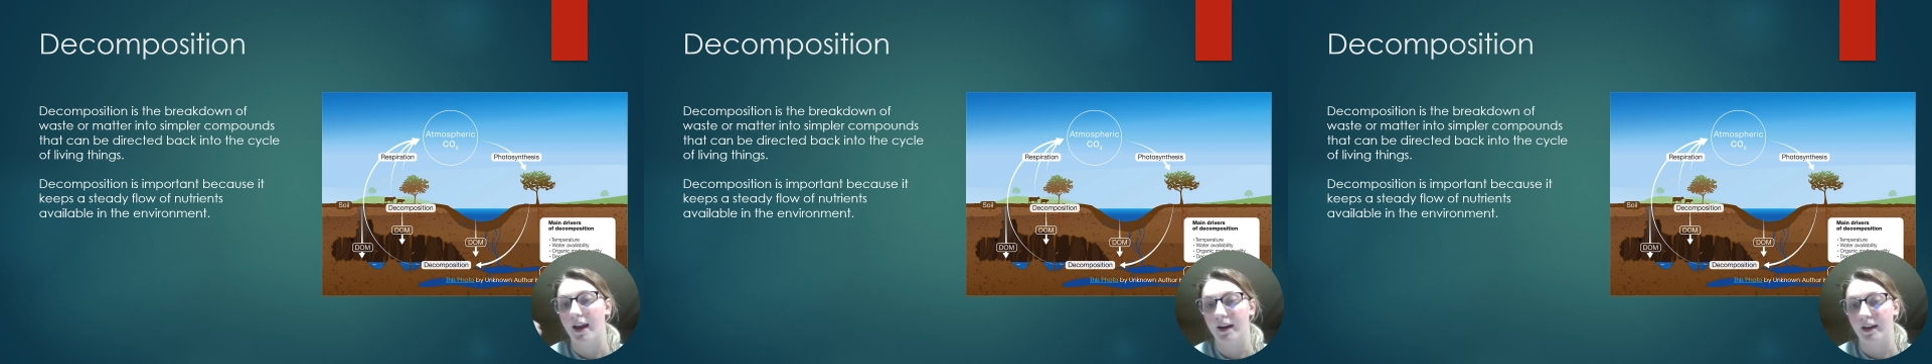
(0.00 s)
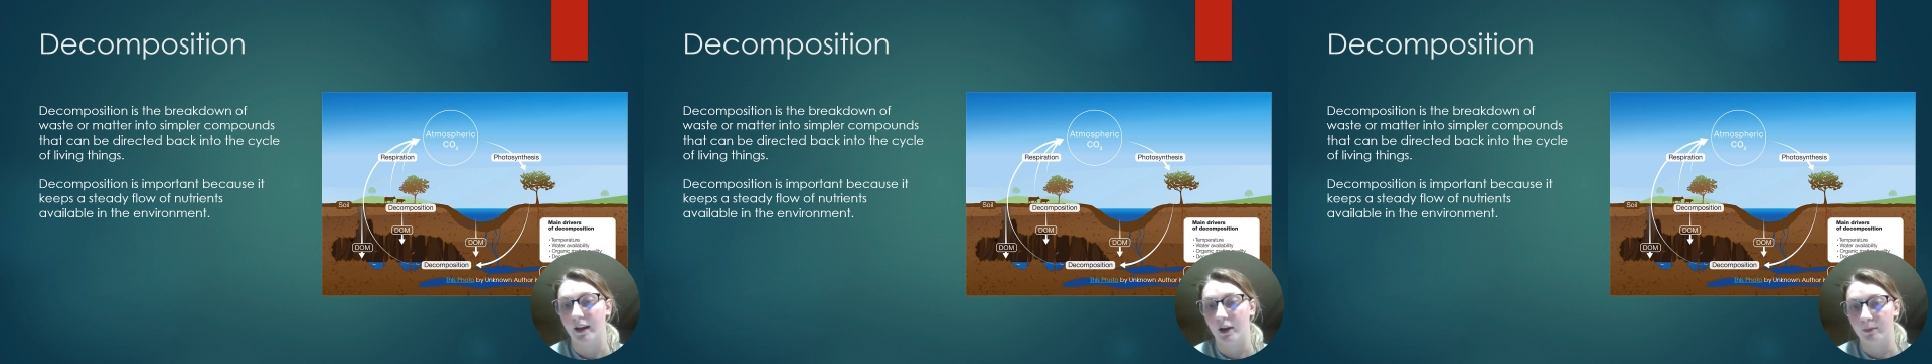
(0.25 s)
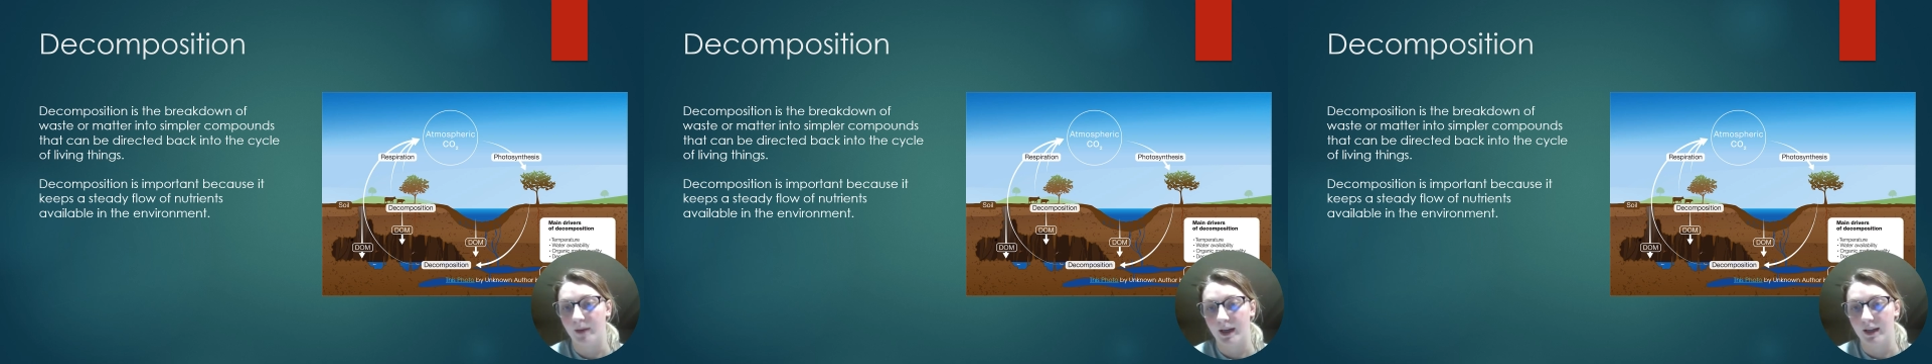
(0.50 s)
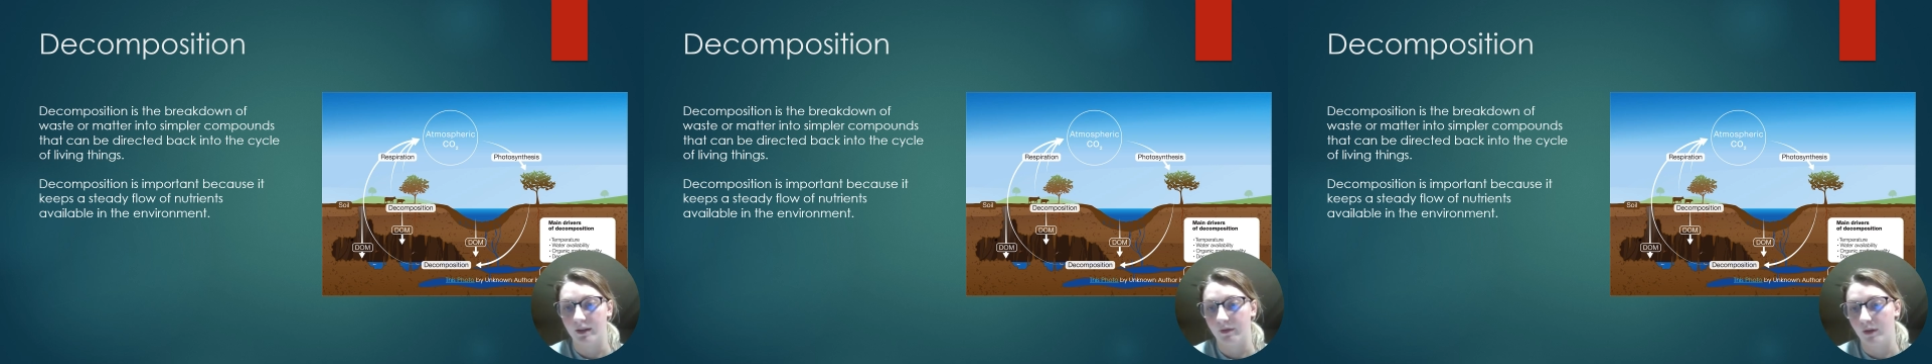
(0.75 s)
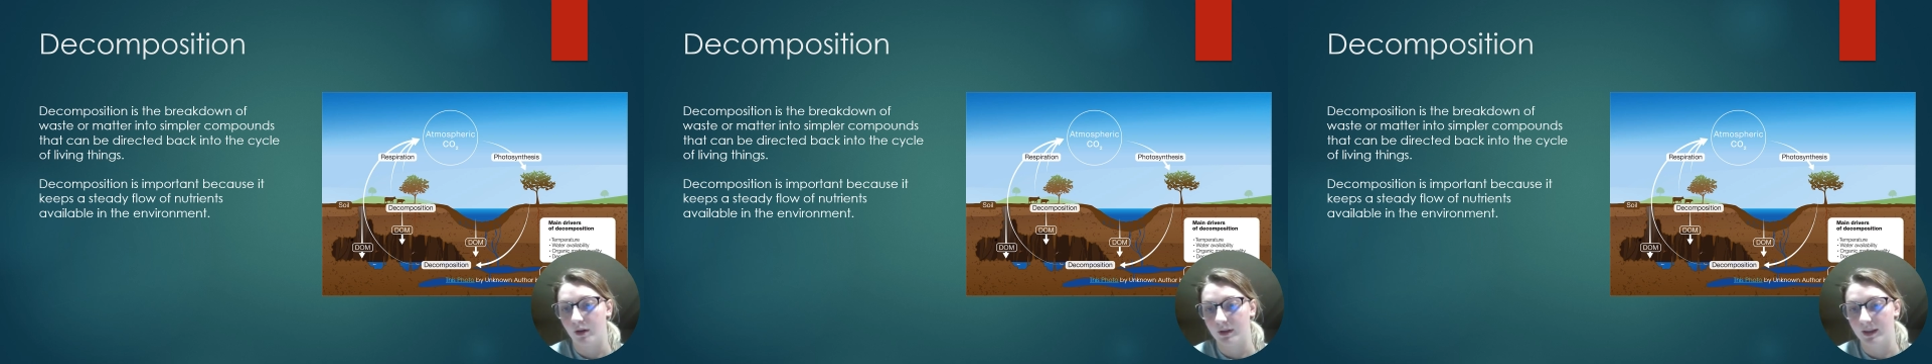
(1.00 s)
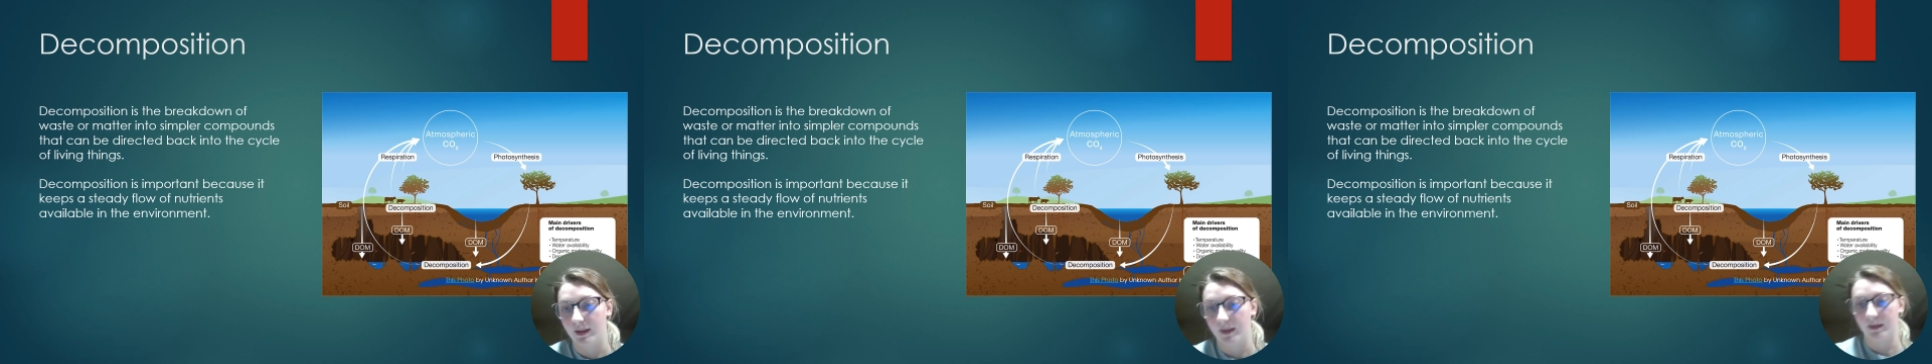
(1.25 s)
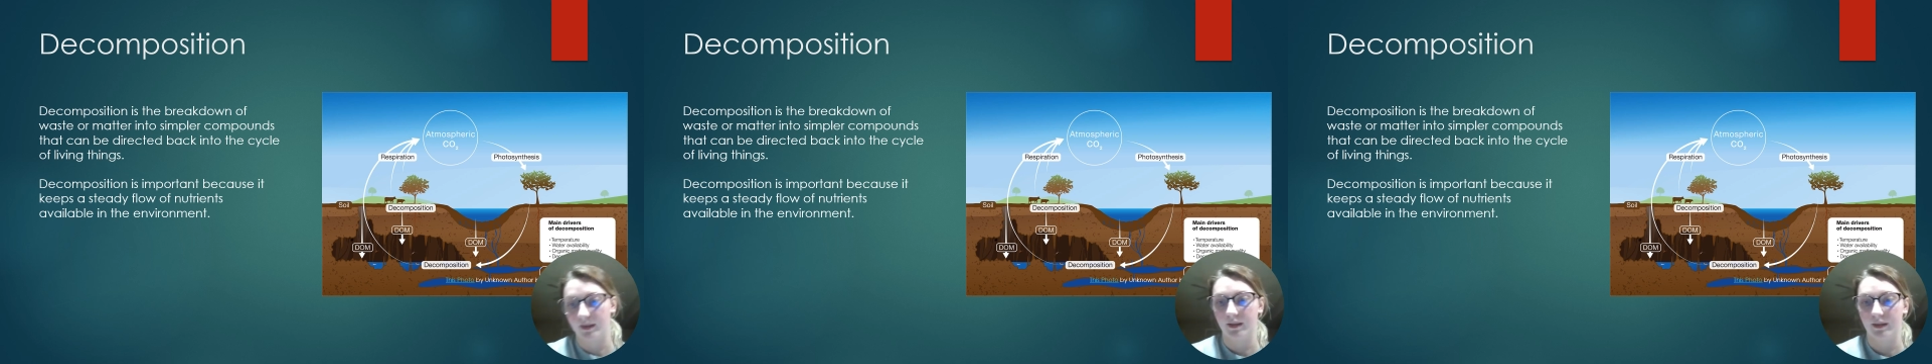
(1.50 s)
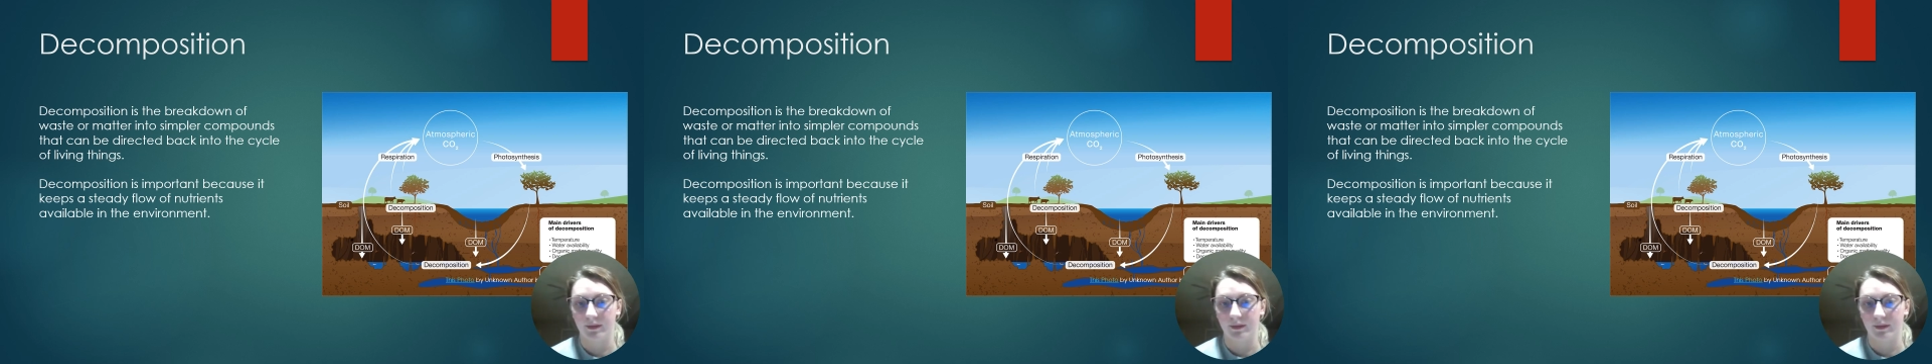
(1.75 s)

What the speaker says: and it goes back into photosynthesis.